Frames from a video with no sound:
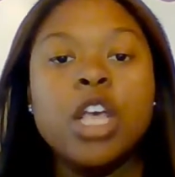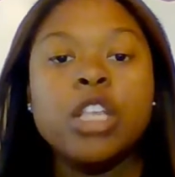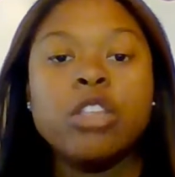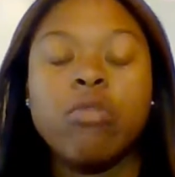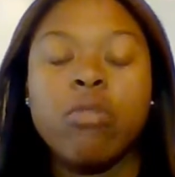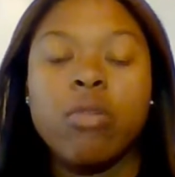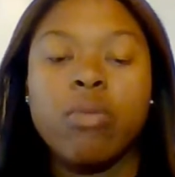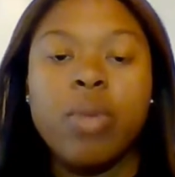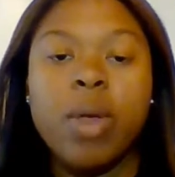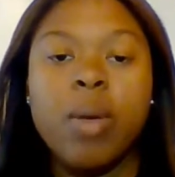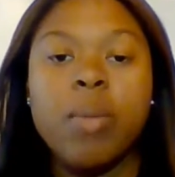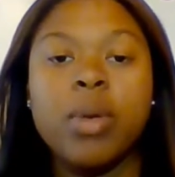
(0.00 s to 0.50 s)

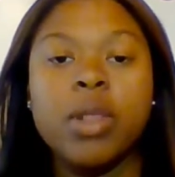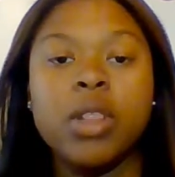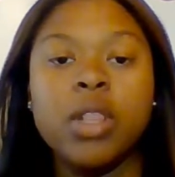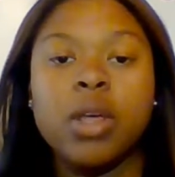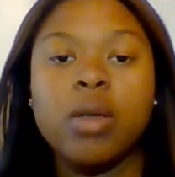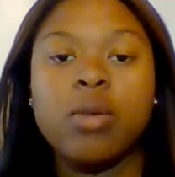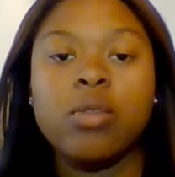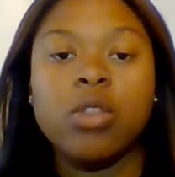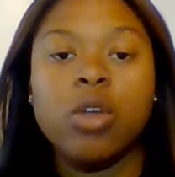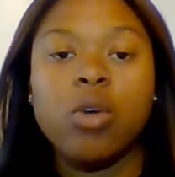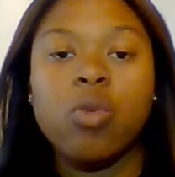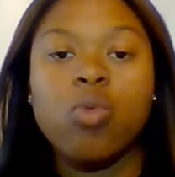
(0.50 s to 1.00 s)
So remember,
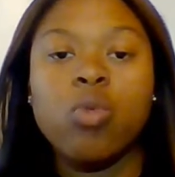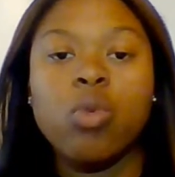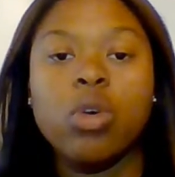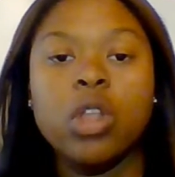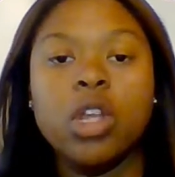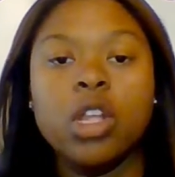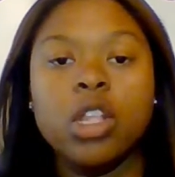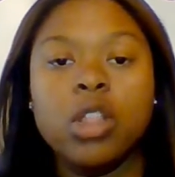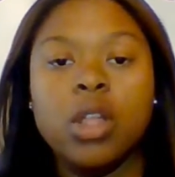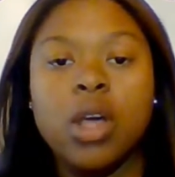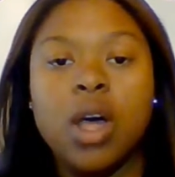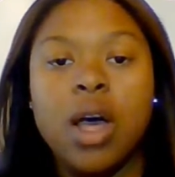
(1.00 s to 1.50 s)
the rule
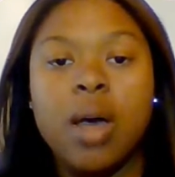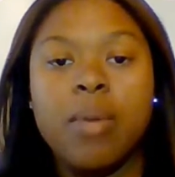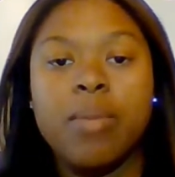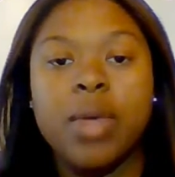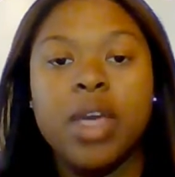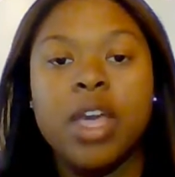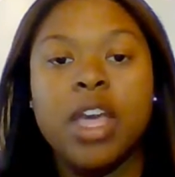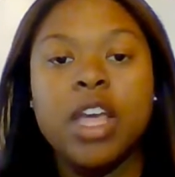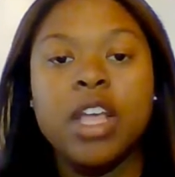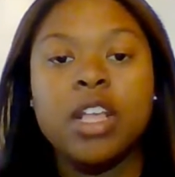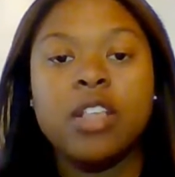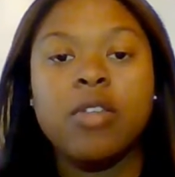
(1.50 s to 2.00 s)
of thumb
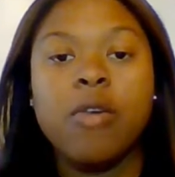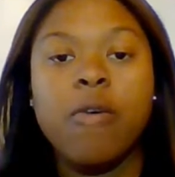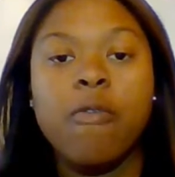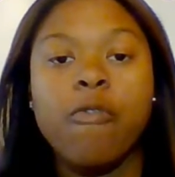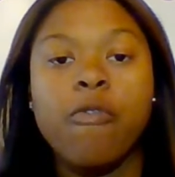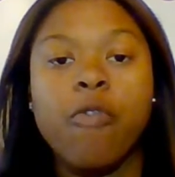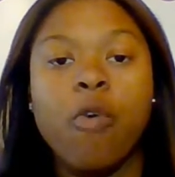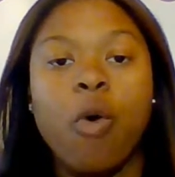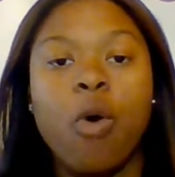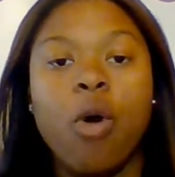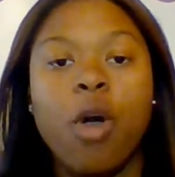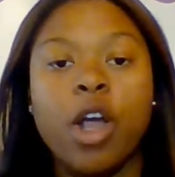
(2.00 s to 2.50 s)
is
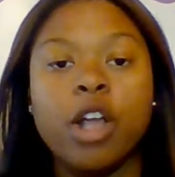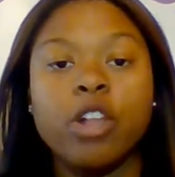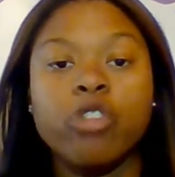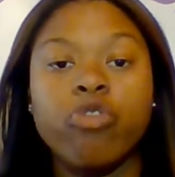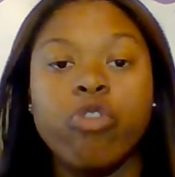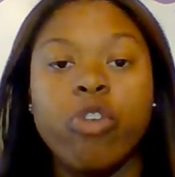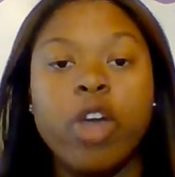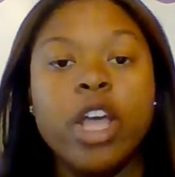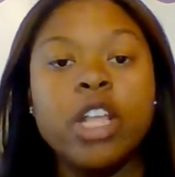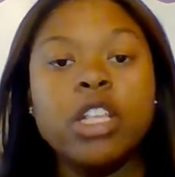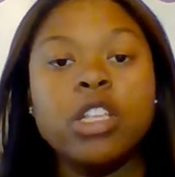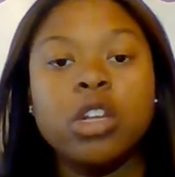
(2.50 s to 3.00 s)
for
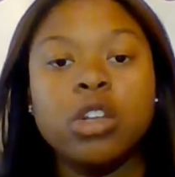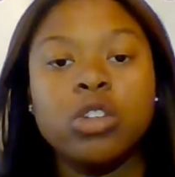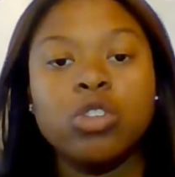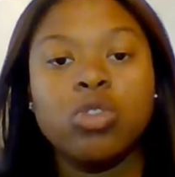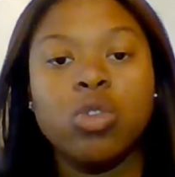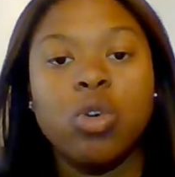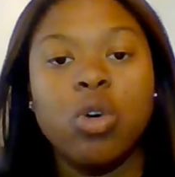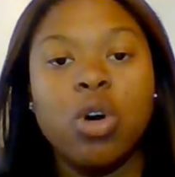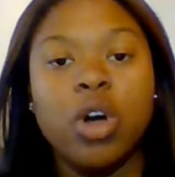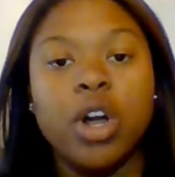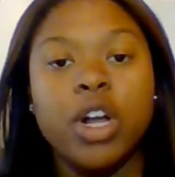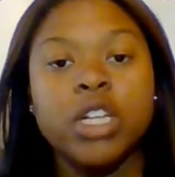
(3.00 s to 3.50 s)
dresser
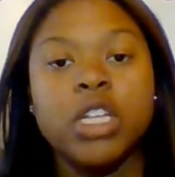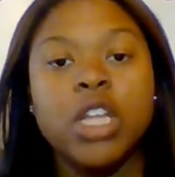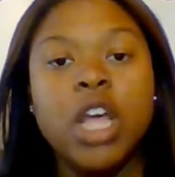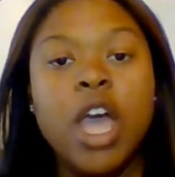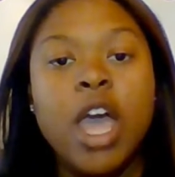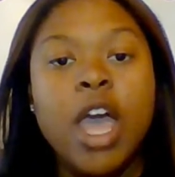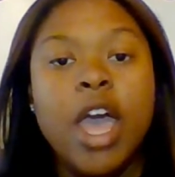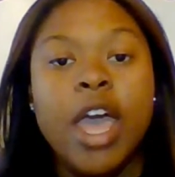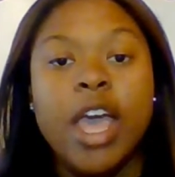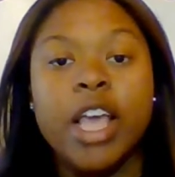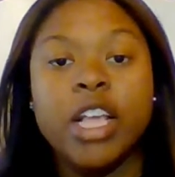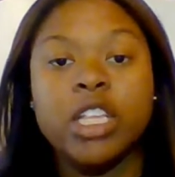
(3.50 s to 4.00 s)
drawers,
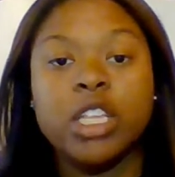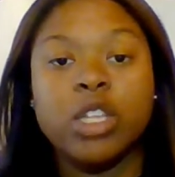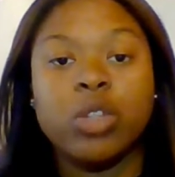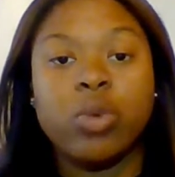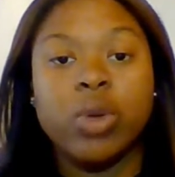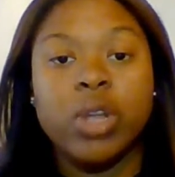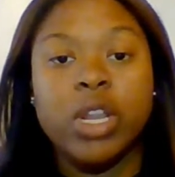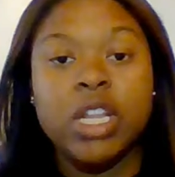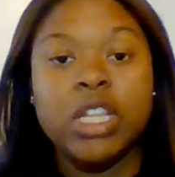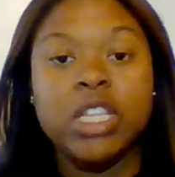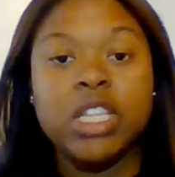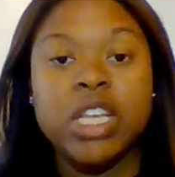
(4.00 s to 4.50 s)
it's
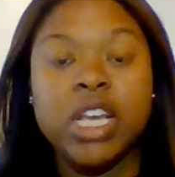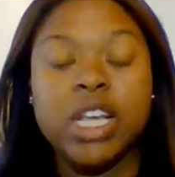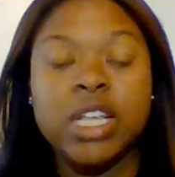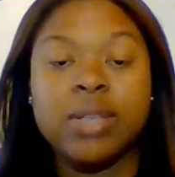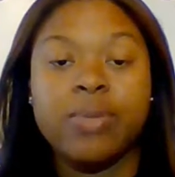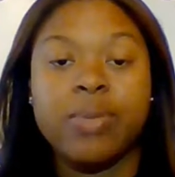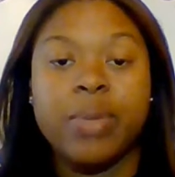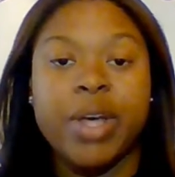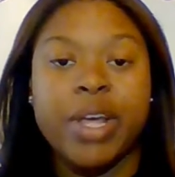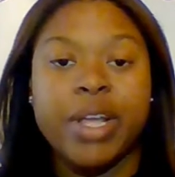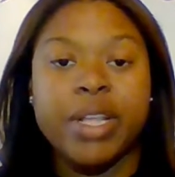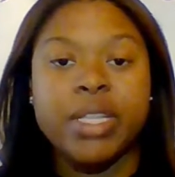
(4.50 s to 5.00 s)
3 to
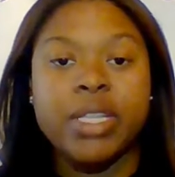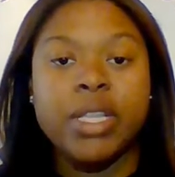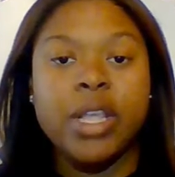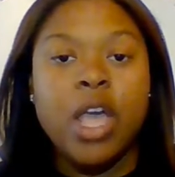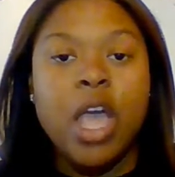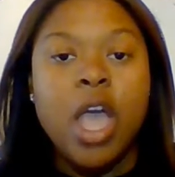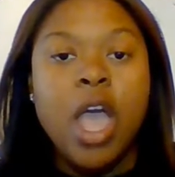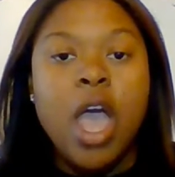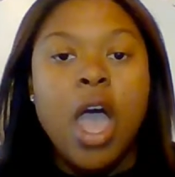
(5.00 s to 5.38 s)
6 months.